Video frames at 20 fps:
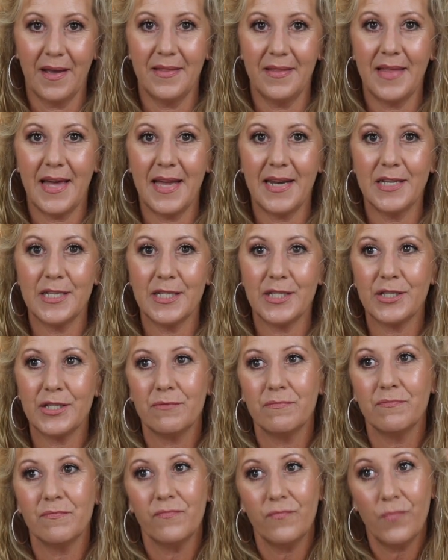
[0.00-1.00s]
that is
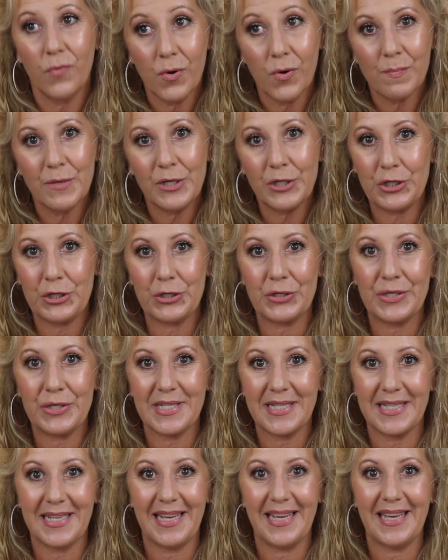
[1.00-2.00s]
for mature
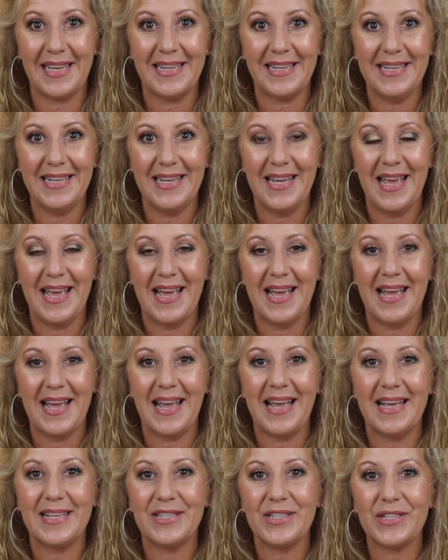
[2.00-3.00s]
skin.
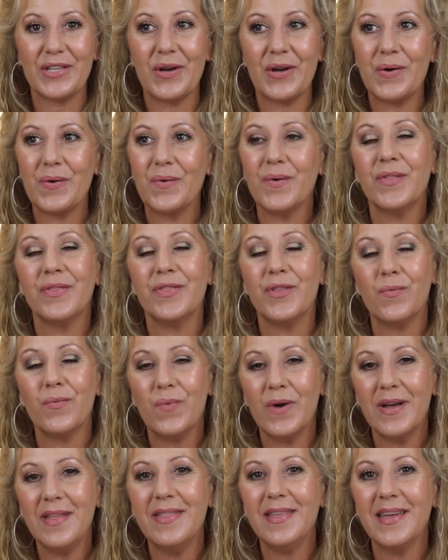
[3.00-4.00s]
And so the
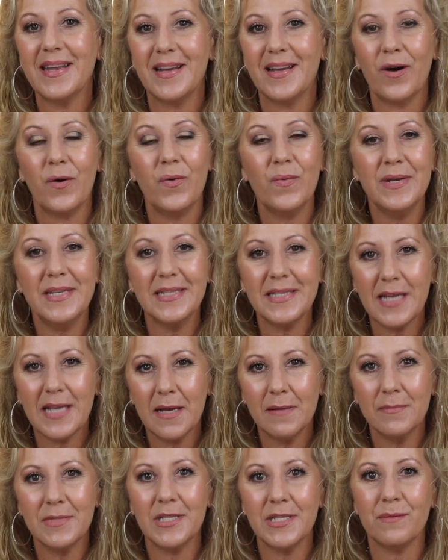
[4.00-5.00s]
one that always
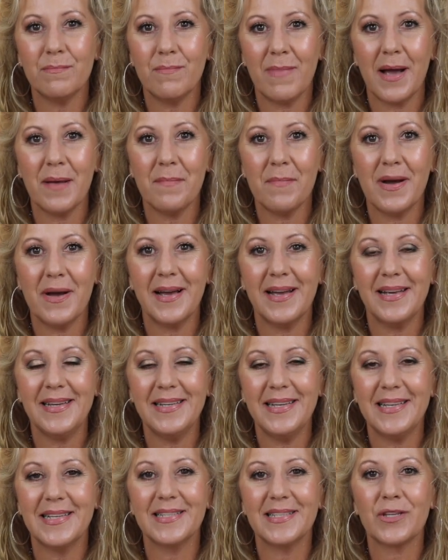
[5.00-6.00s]
comes to my
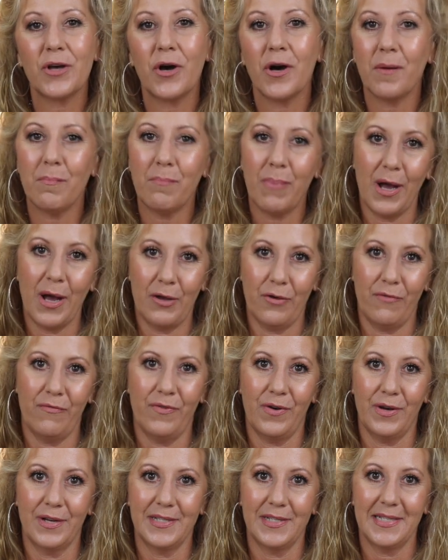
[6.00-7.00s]
mind is called
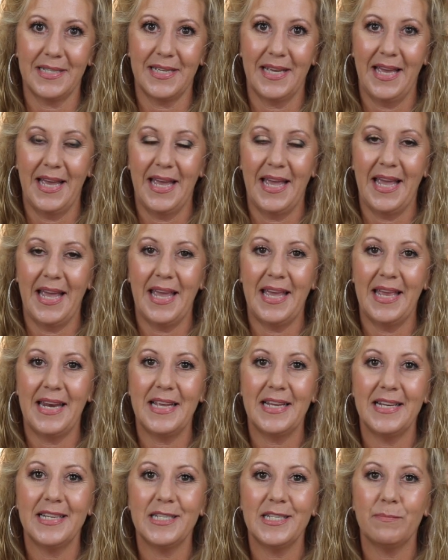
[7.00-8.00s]
Biofond, and
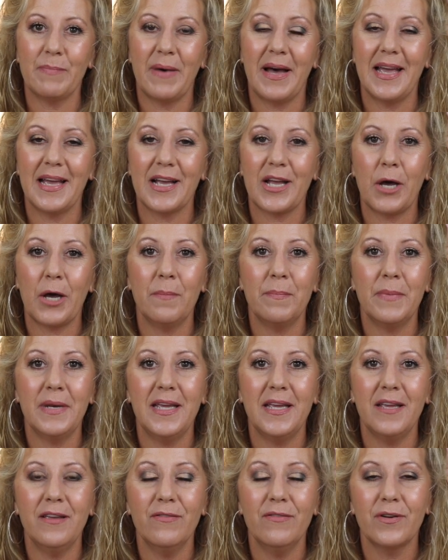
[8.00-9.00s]
it is by a
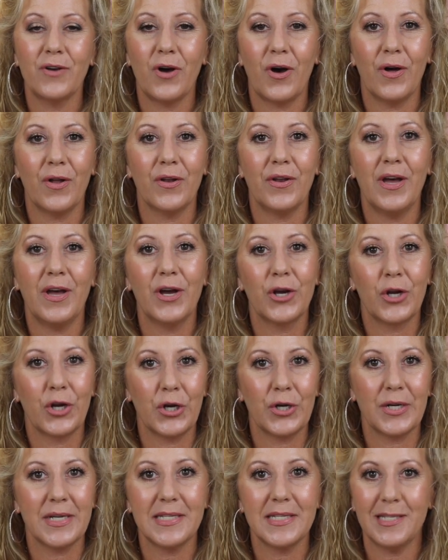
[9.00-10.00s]
company called
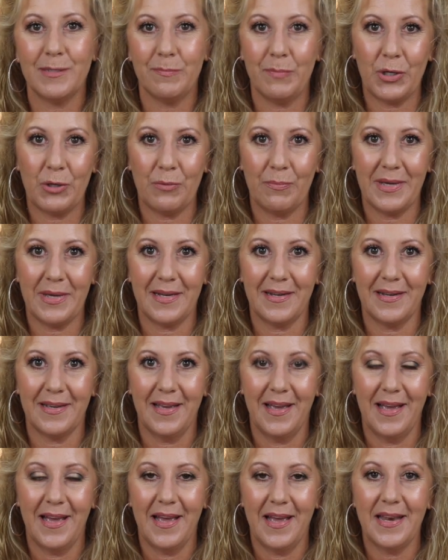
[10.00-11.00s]
Gerda Spillman.
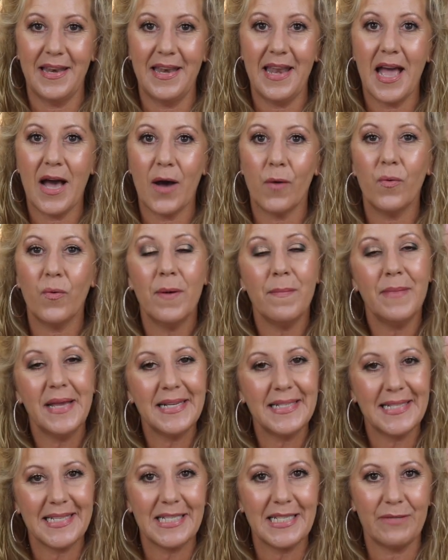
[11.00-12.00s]
Now, what
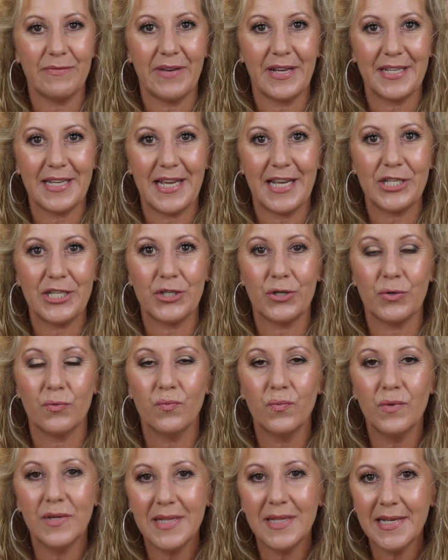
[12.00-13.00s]
makes this
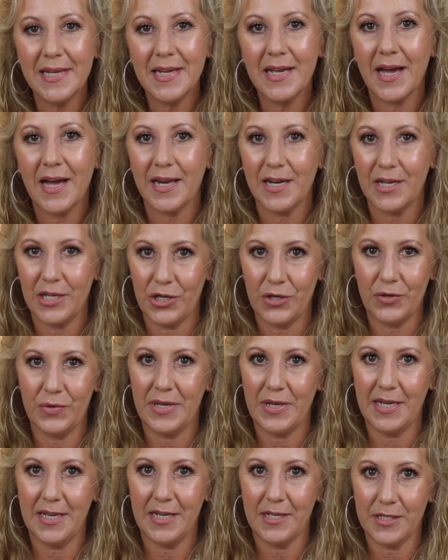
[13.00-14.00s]
foundation really kind of
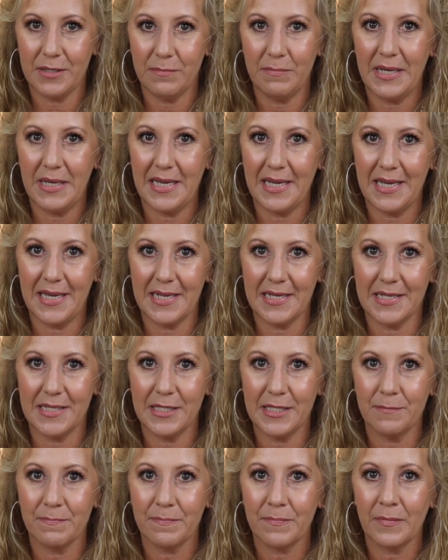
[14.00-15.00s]
unique to me
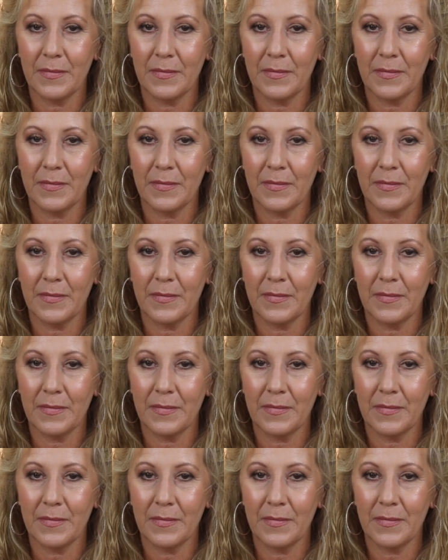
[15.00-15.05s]
is,